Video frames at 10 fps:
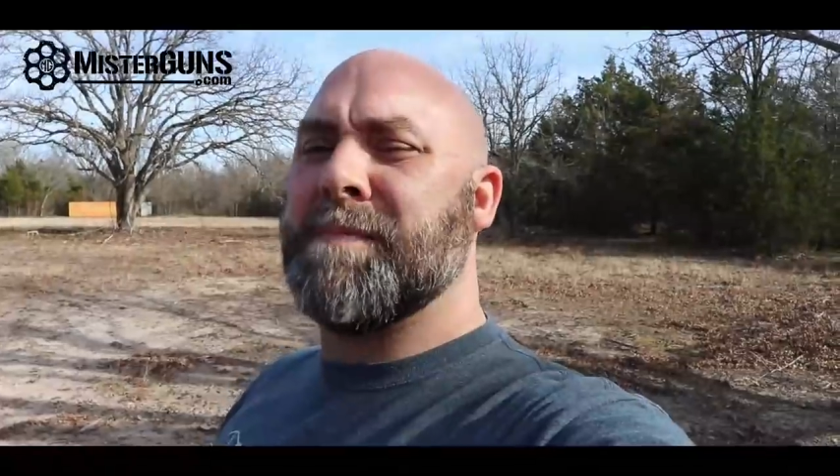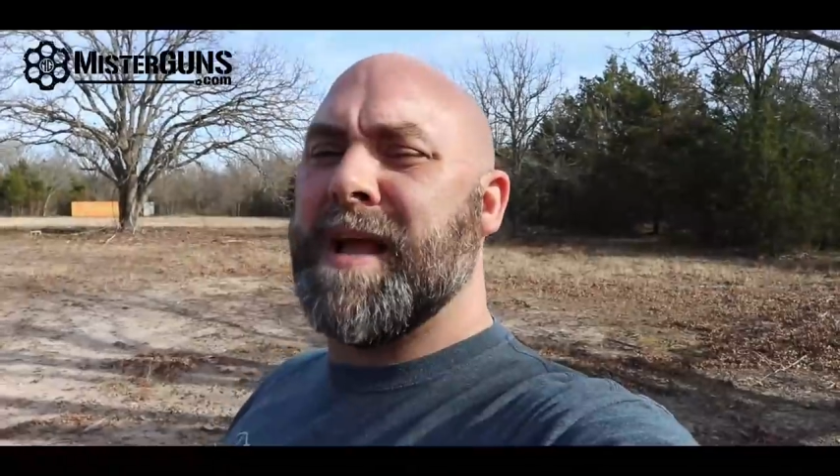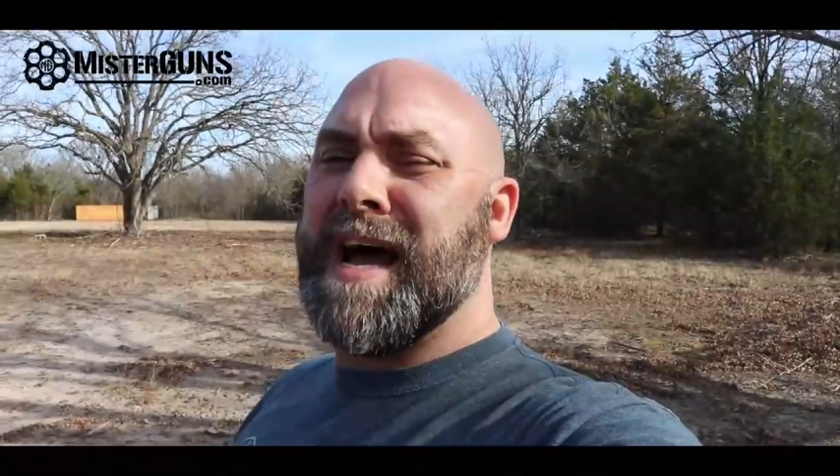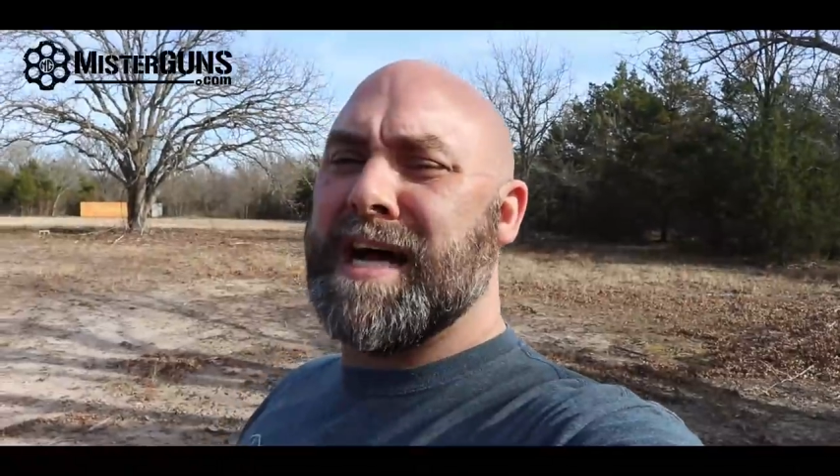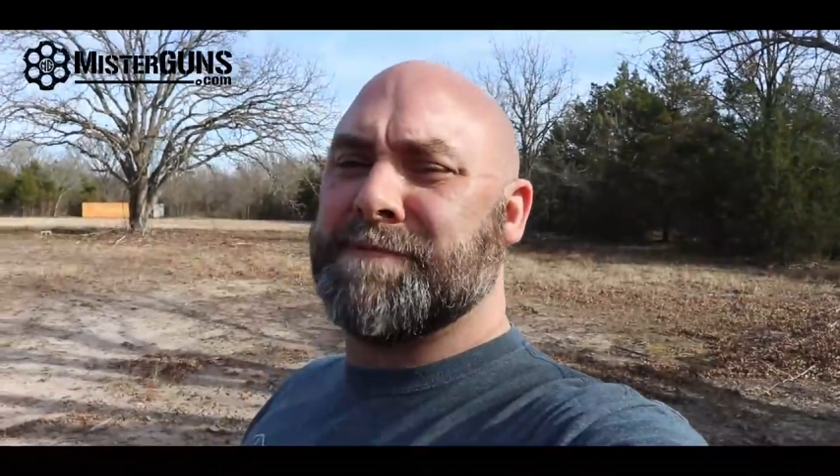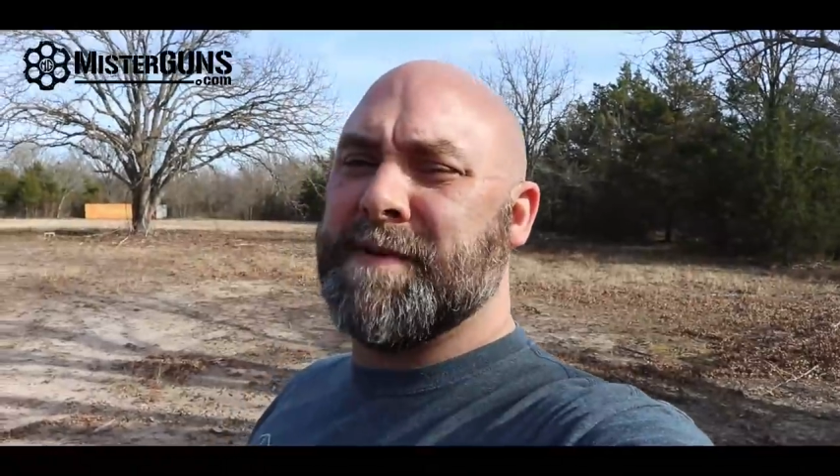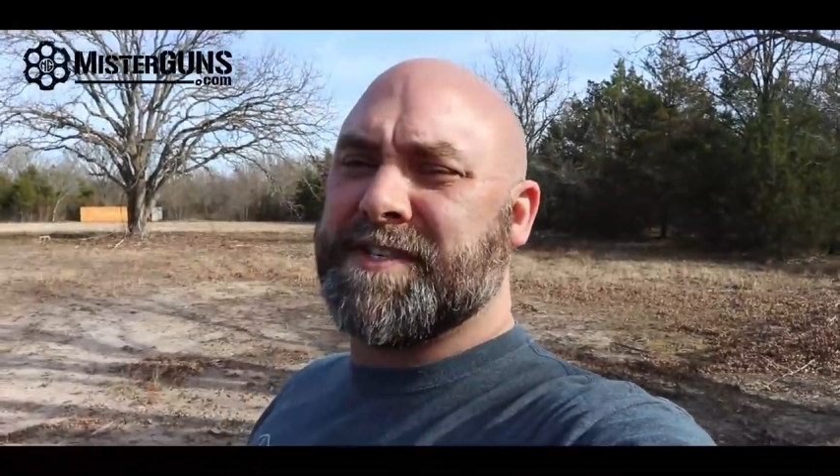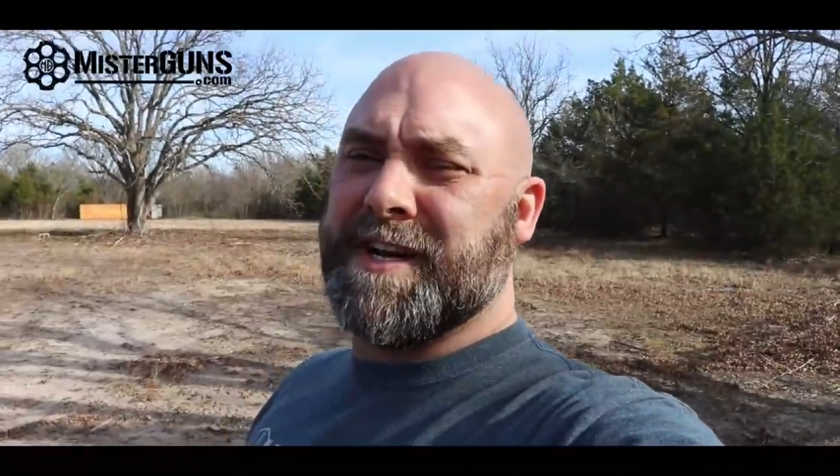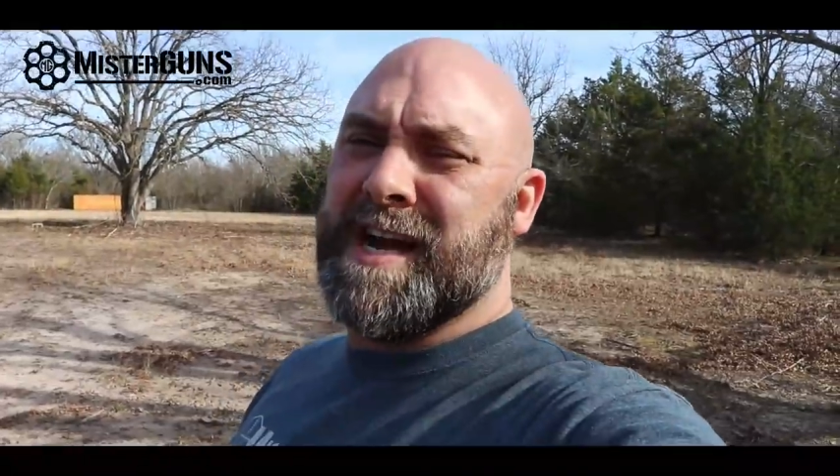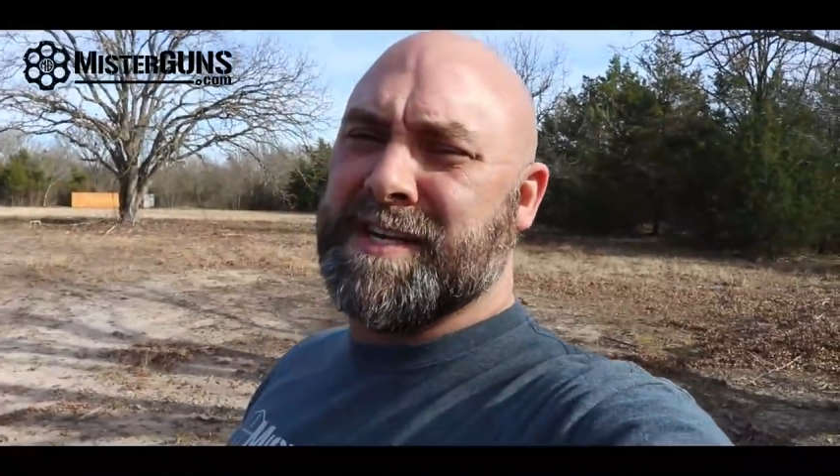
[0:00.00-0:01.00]
up, guys?
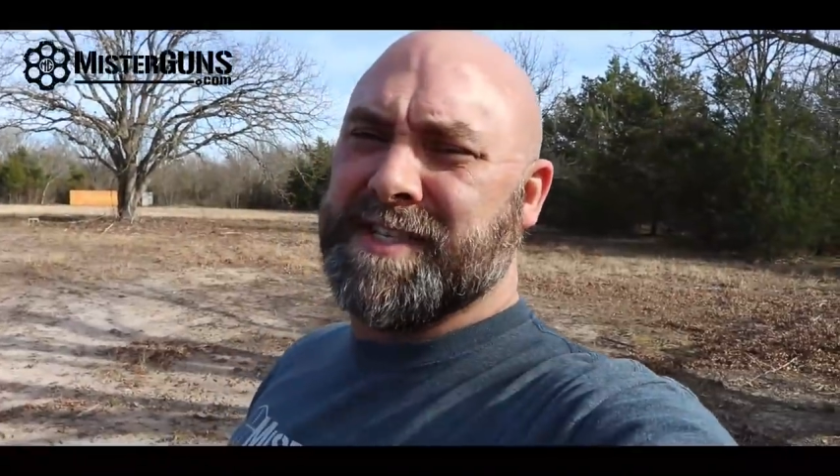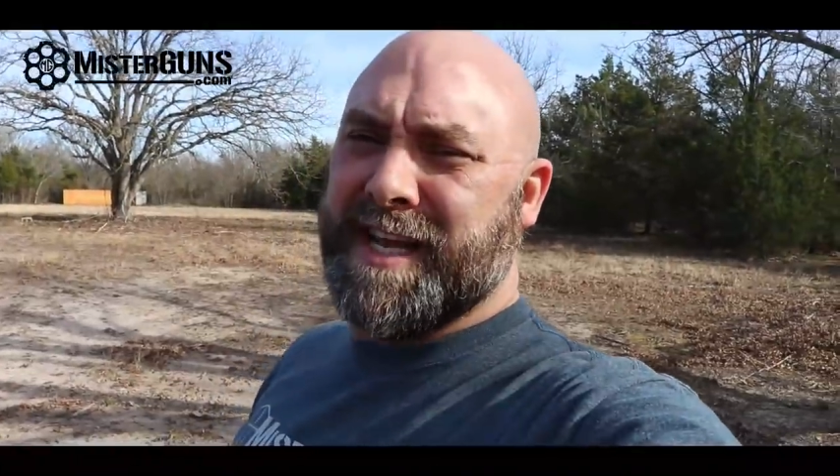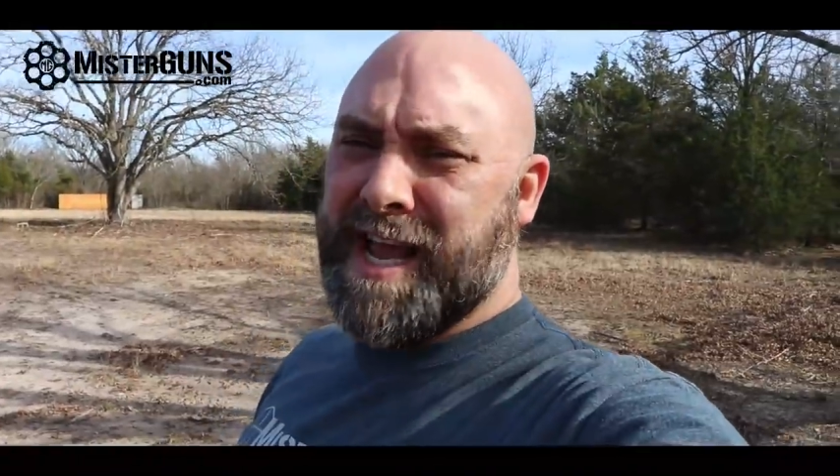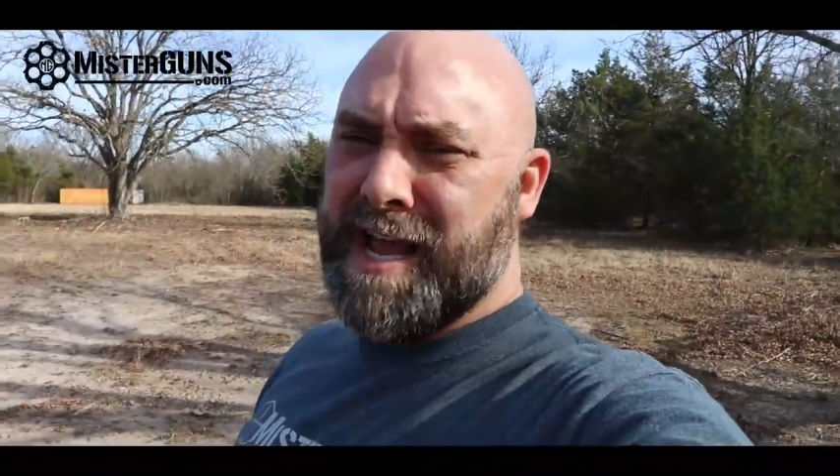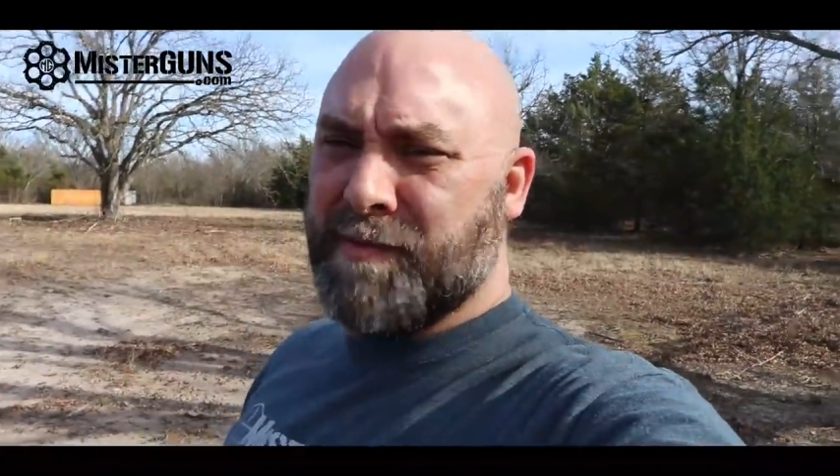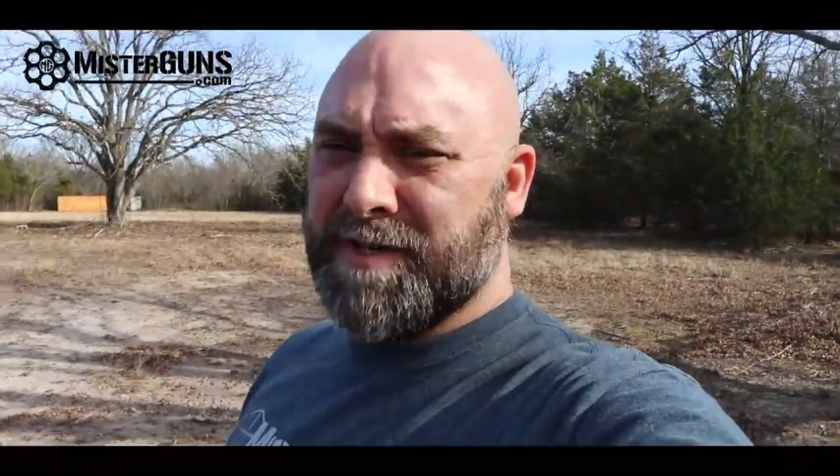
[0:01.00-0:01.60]
Mister Guns again.